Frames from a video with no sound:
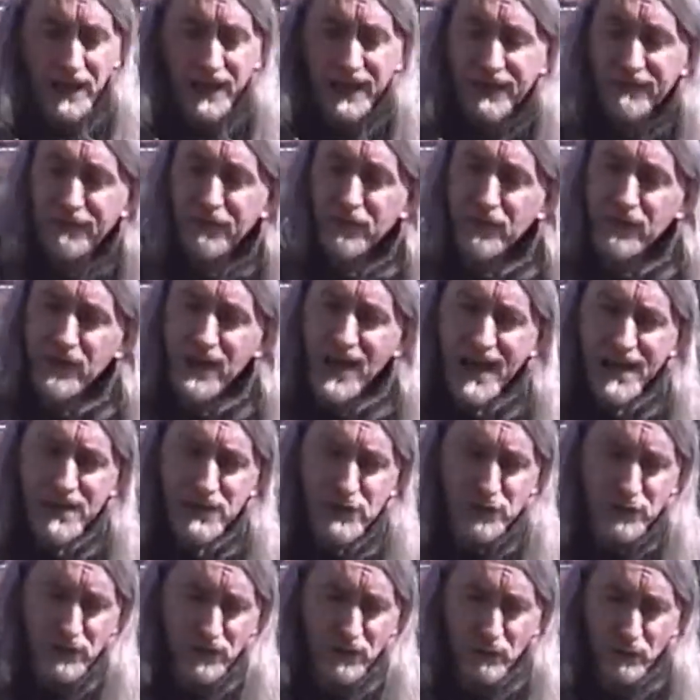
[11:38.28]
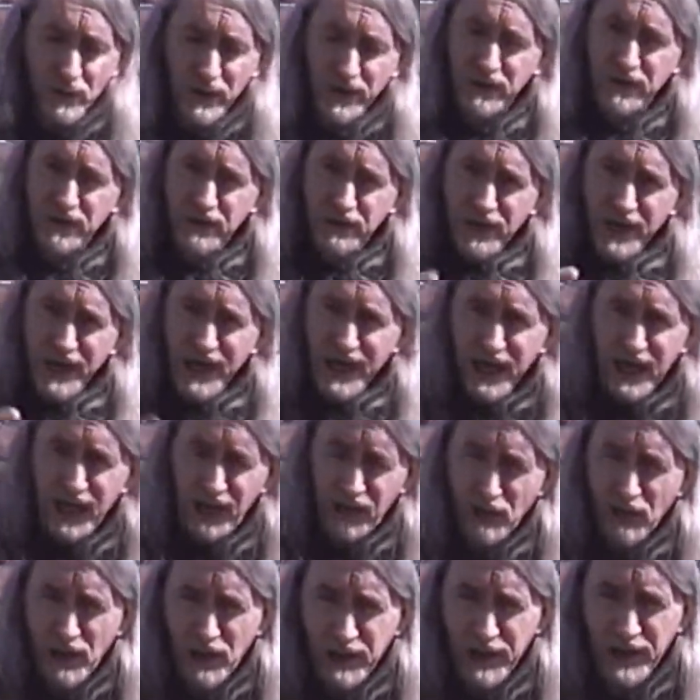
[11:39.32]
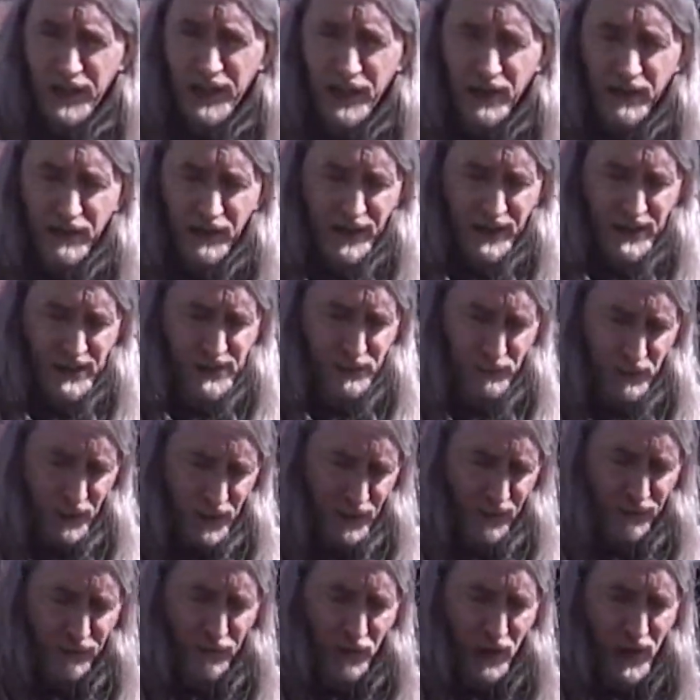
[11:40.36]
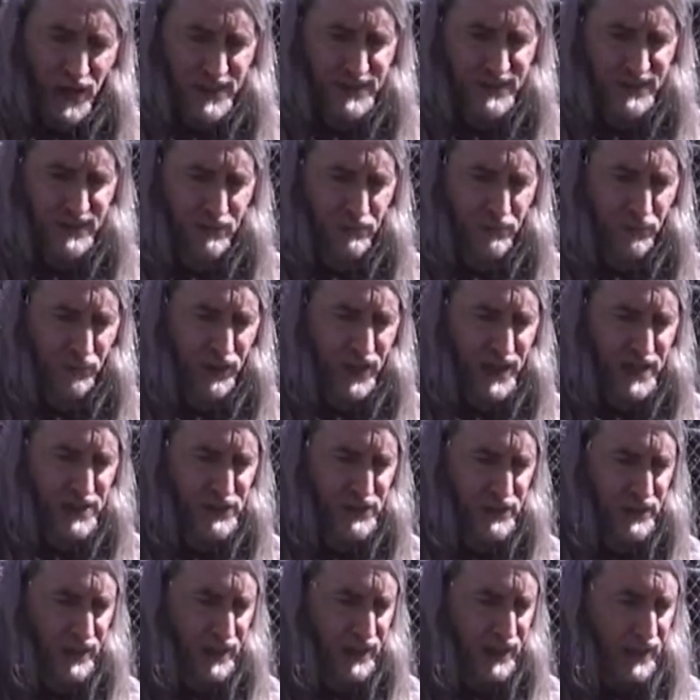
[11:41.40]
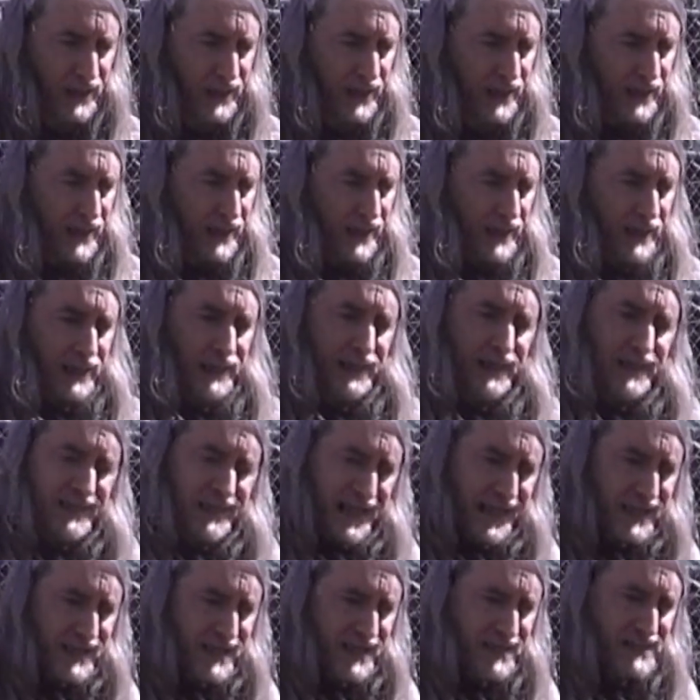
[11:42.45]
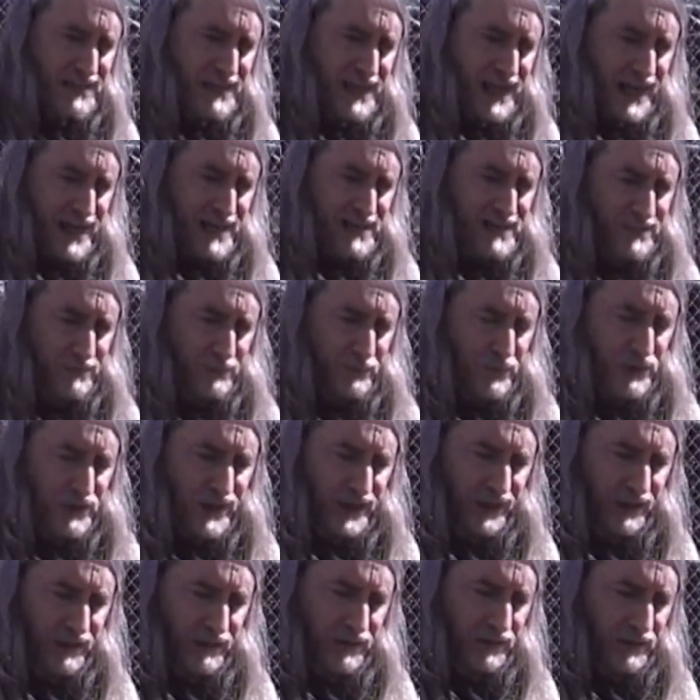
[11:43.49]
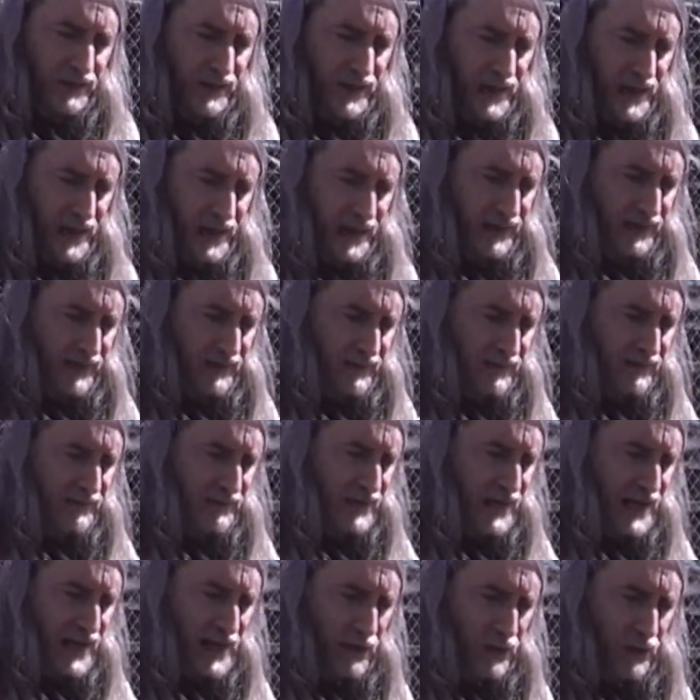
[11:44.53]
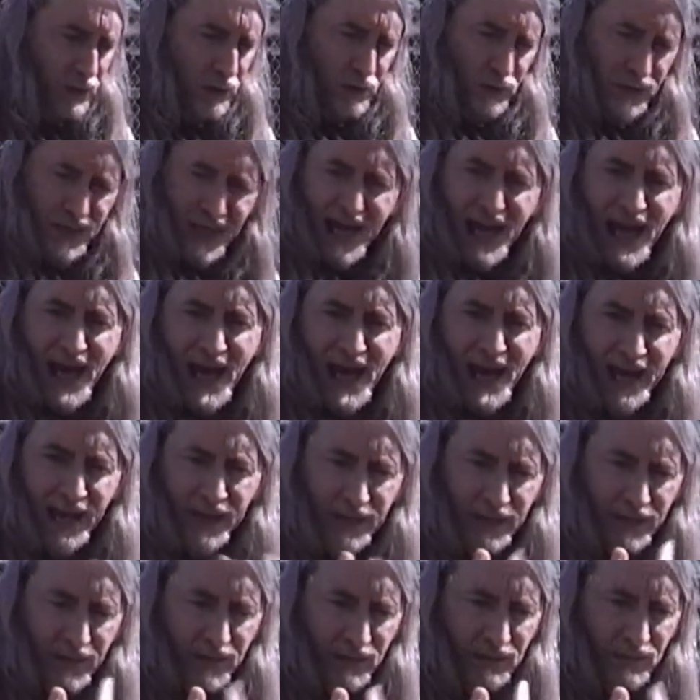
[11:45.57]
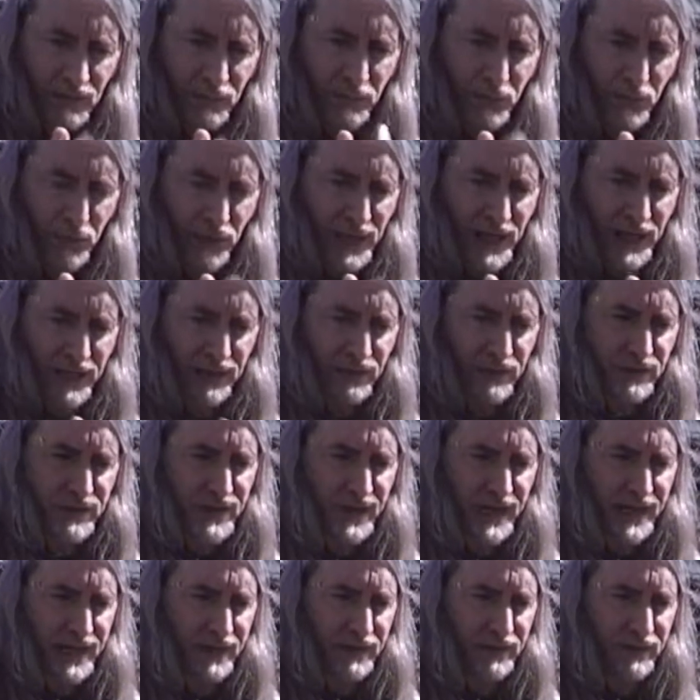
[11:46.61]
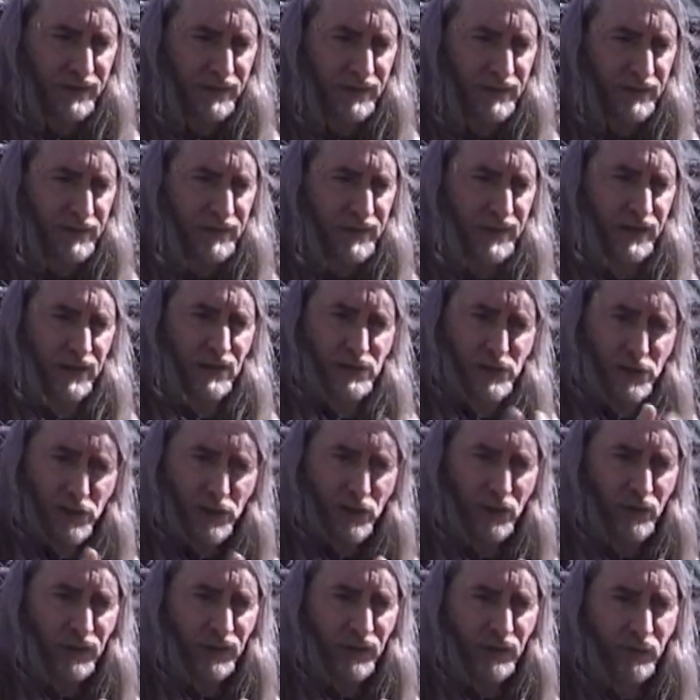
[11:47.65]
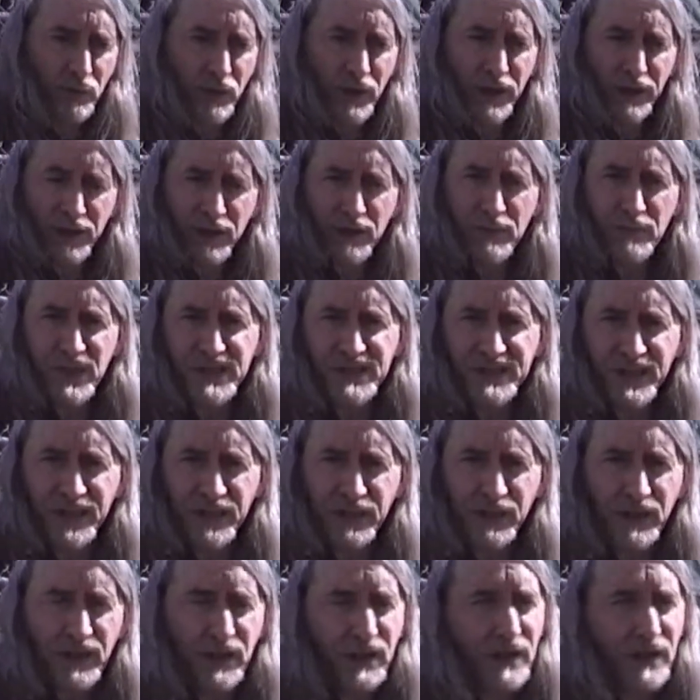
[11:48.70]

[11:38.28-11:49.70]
If you're not sure whether you're hitting all the areas when you floss and brush, the dentist has a particular kind of yellow dye that he'll put on your teeth that'll show you where you're missing.